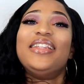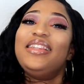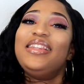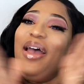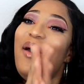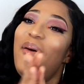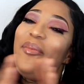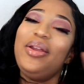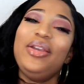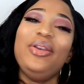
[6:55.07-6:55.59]

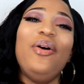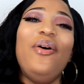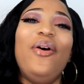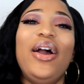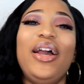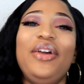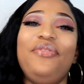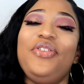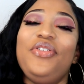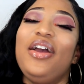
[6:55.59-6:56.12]
let me
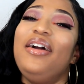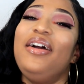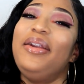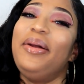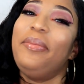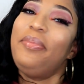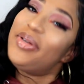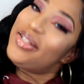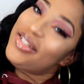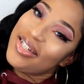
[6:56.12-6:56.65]
know if you're
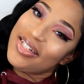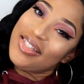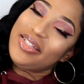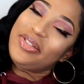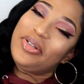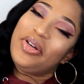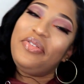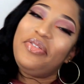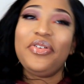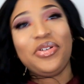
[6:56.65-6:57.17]
gonna purchase
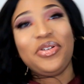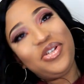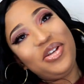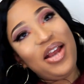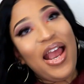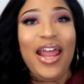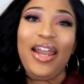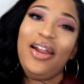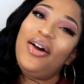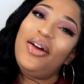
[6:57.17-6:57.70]
it or if you'll
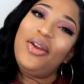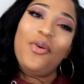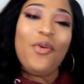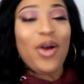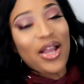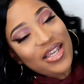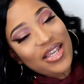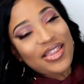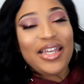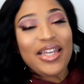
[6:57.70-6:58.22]
try it out
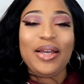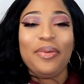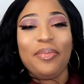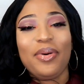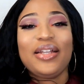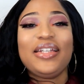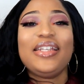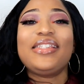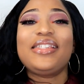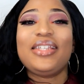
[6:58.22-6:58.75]
or what you think
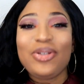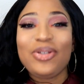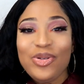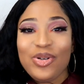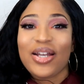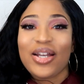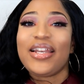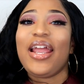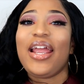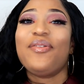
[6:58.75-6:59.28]
about this
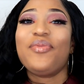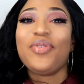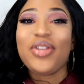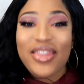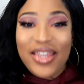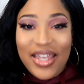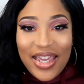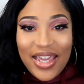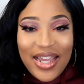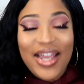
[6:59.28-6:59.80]
look and
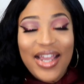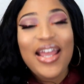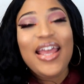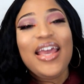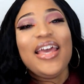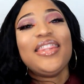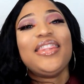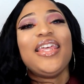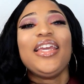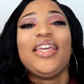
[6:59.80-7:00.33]
everything.
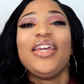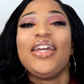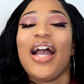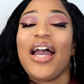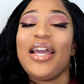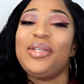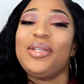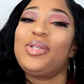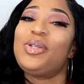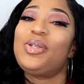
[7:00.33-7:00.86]
Thank you
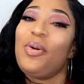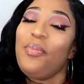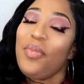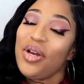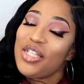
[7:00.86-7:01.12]
guys so